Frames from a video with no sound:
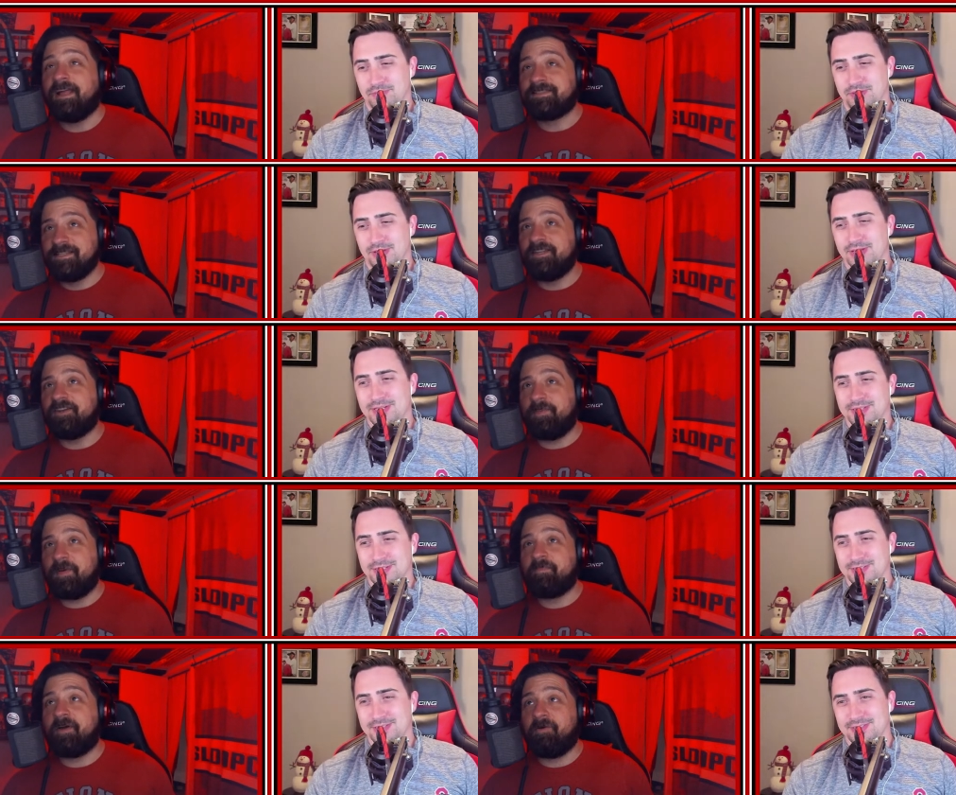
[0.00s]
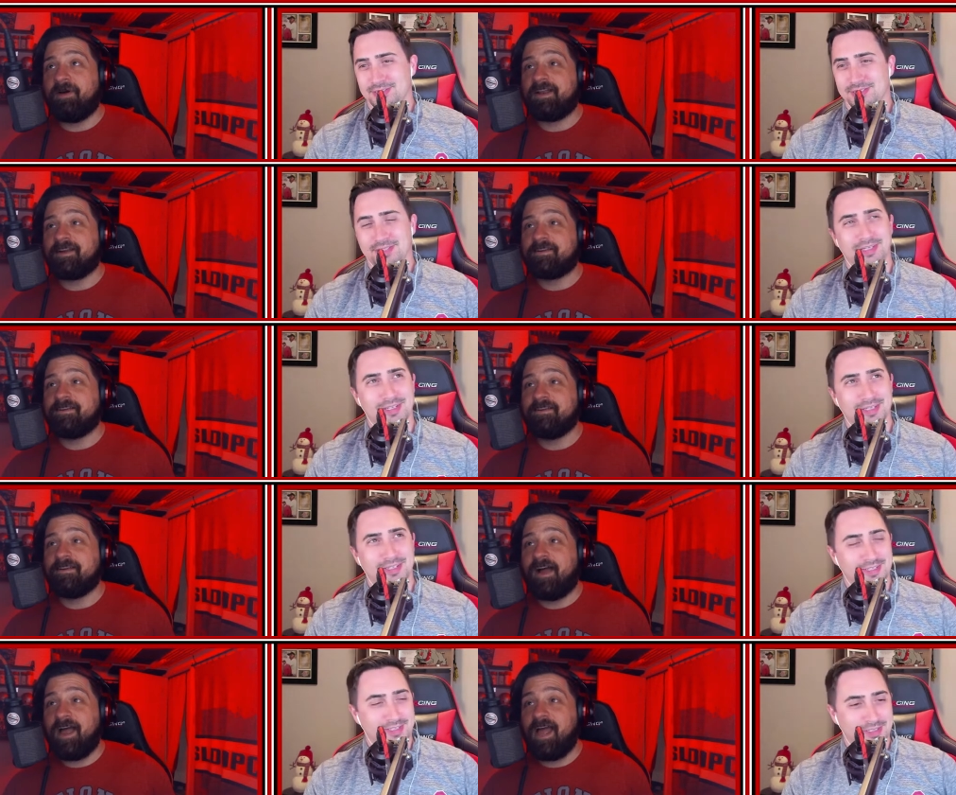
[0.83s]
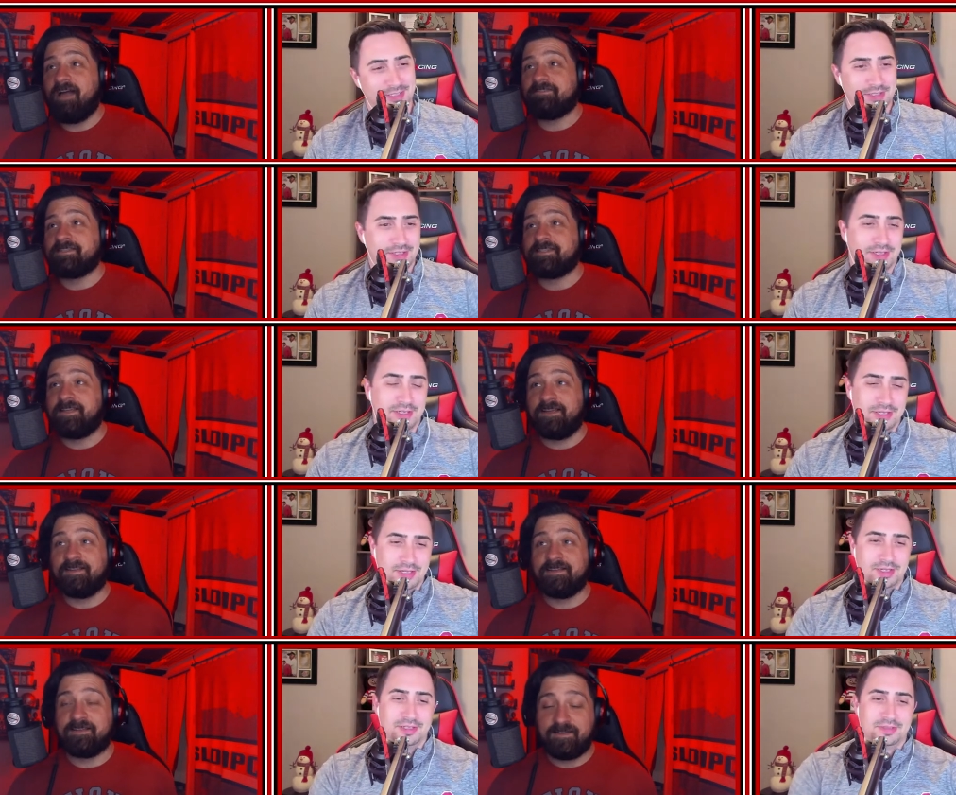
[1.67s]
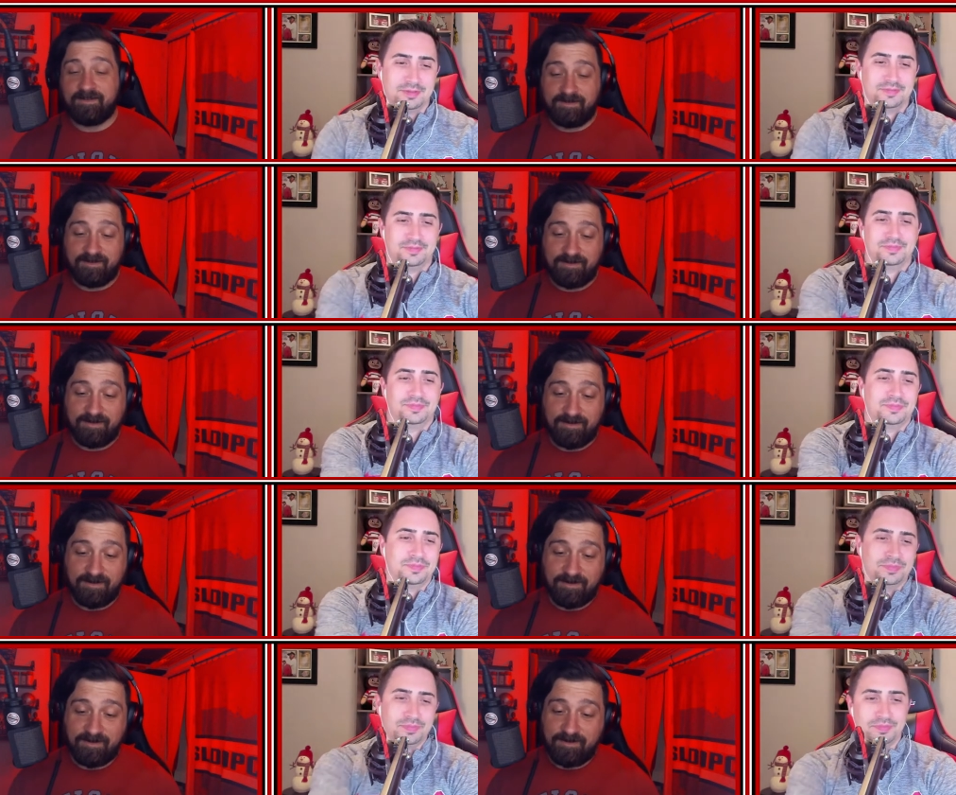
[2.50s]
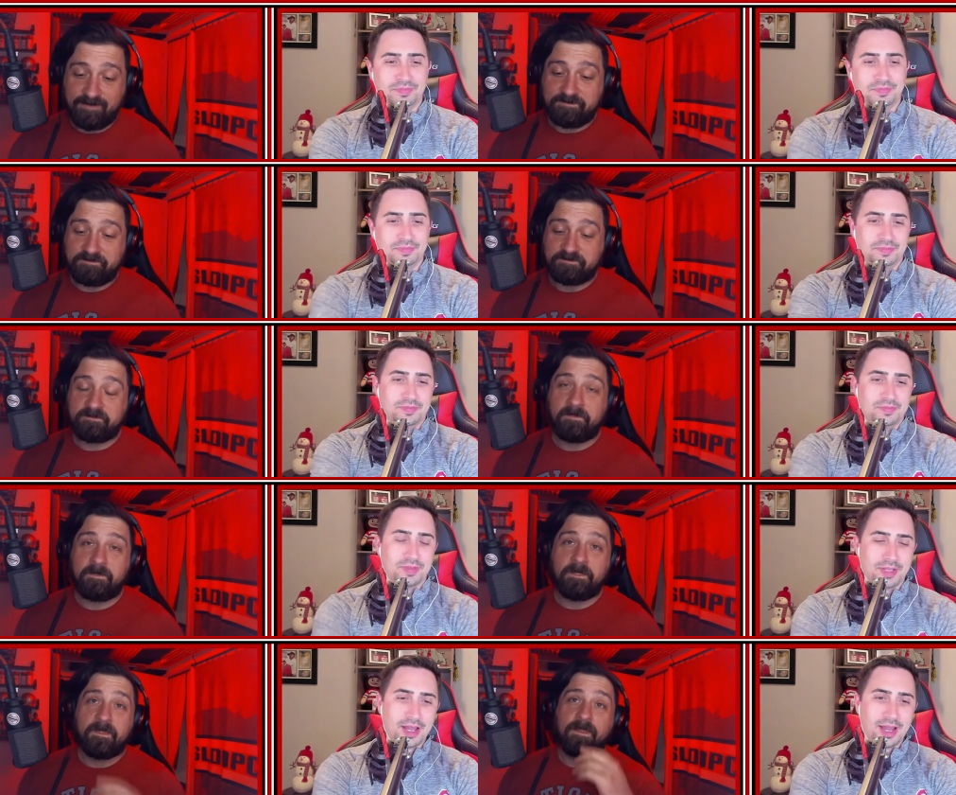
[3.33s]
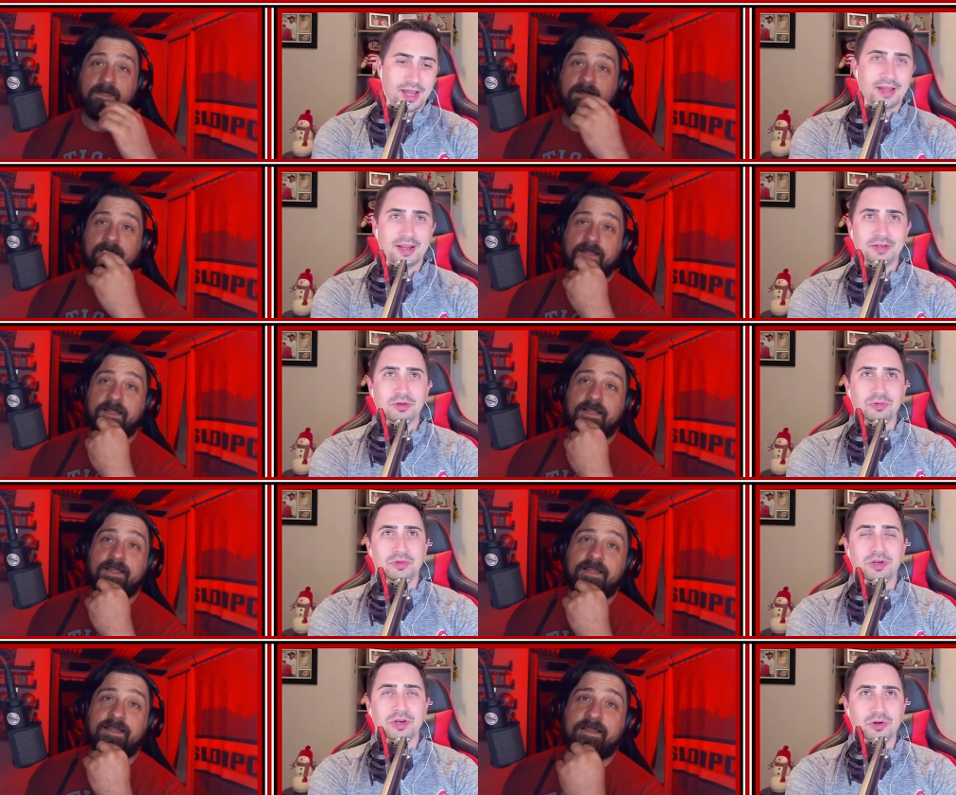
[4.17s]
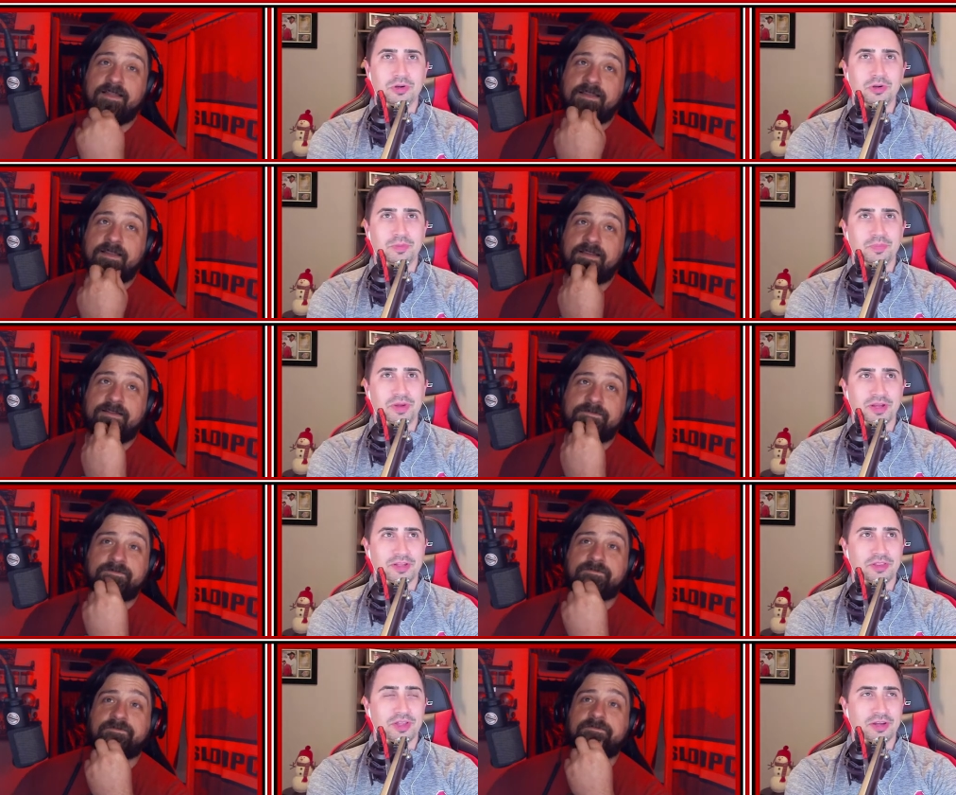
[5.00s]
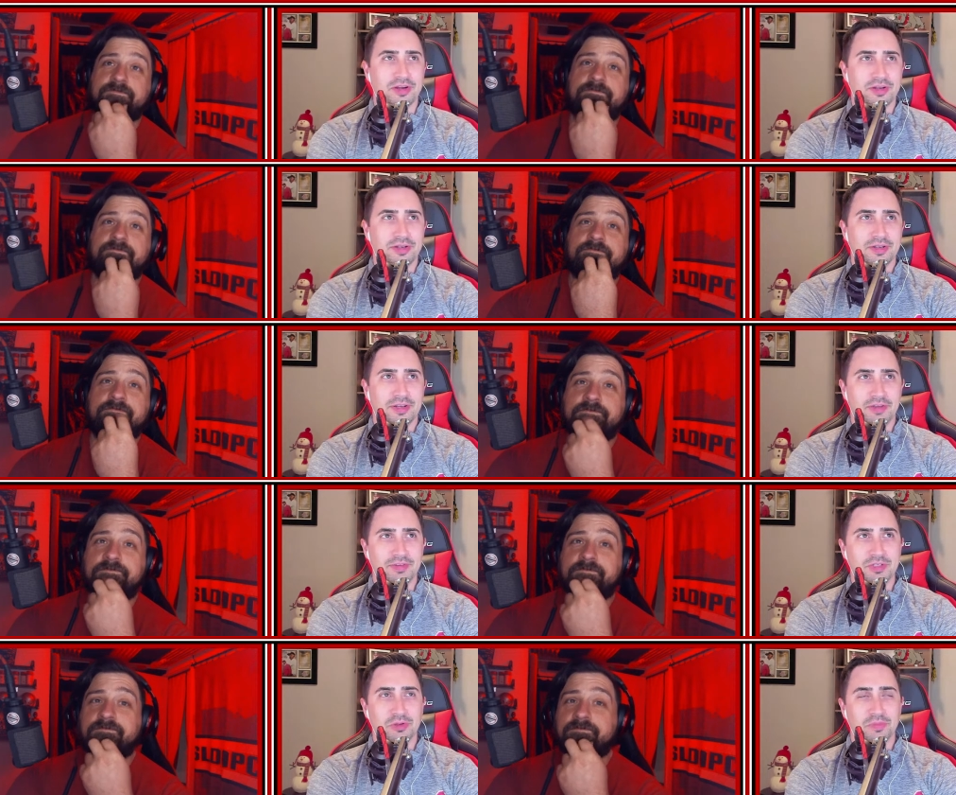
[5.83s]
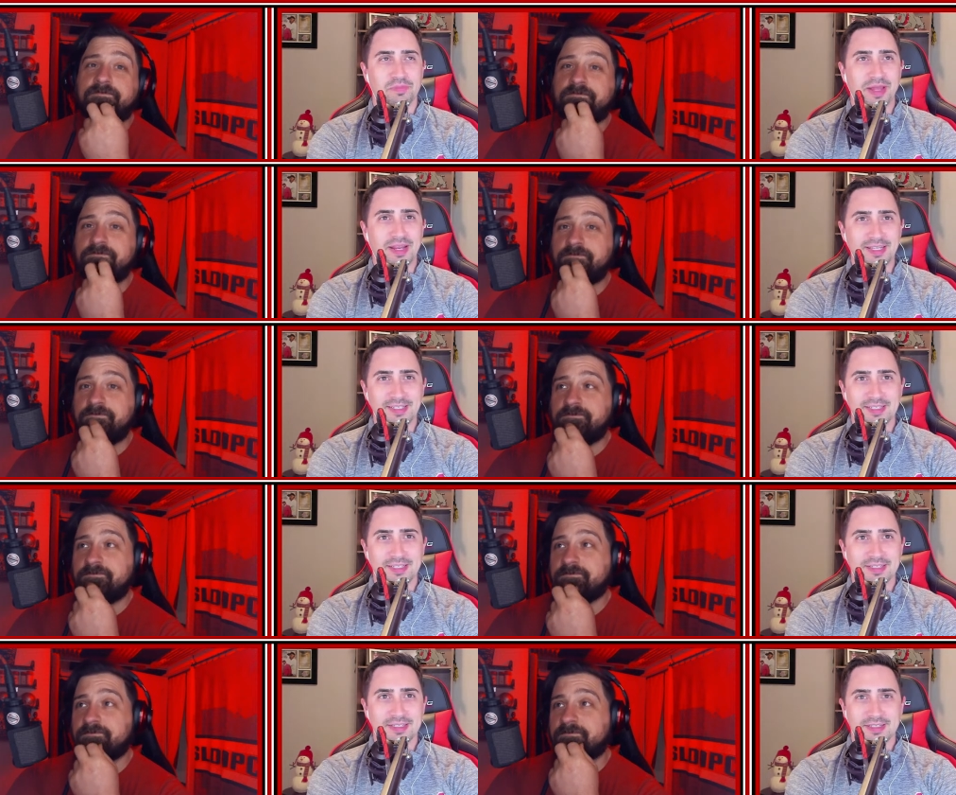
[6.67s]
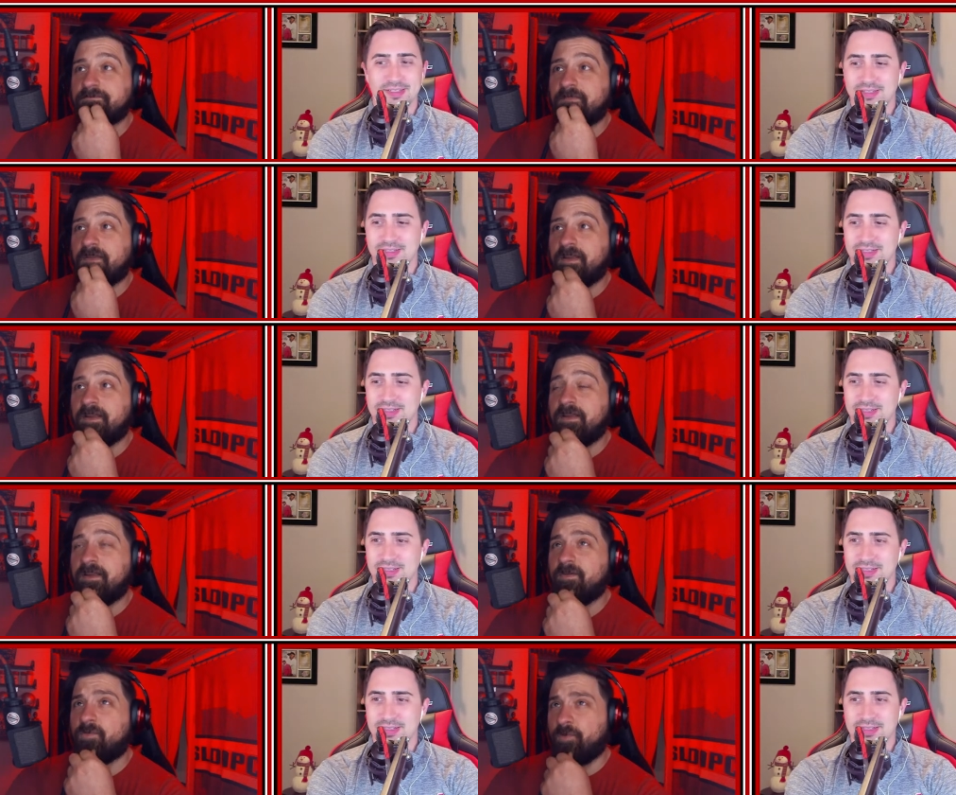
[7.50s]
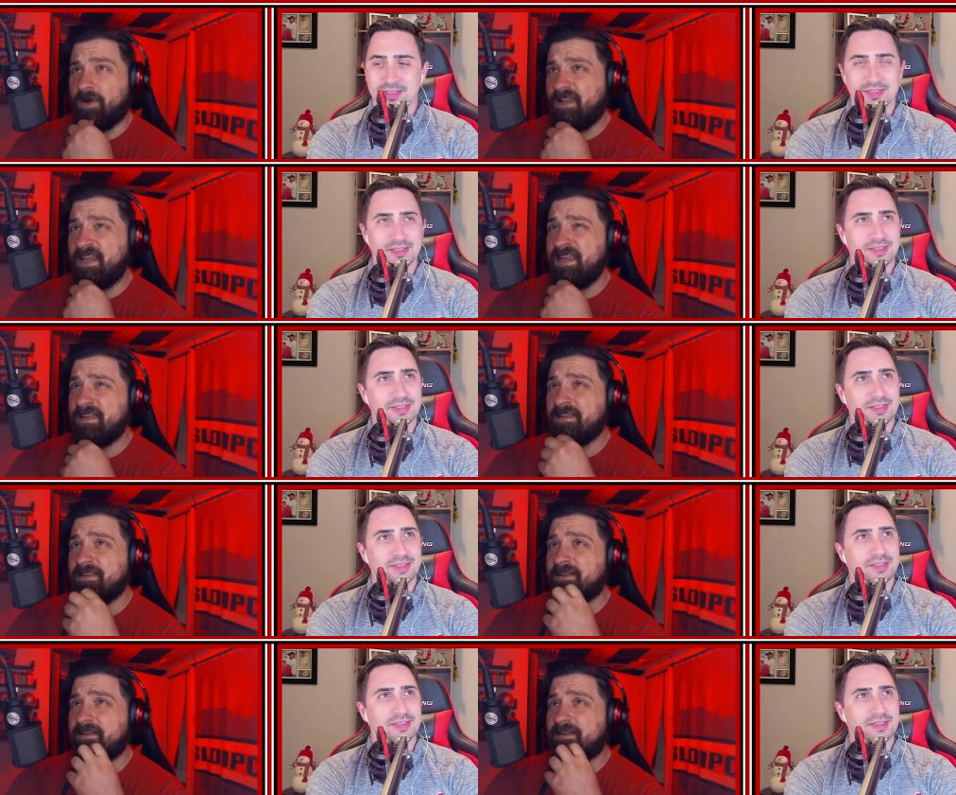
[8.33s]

Speaker 1: It's a little bit poetic, I have to say.
Speaker 2: Mm, I, I don't know who to pick there. Levis or Bennett? Really?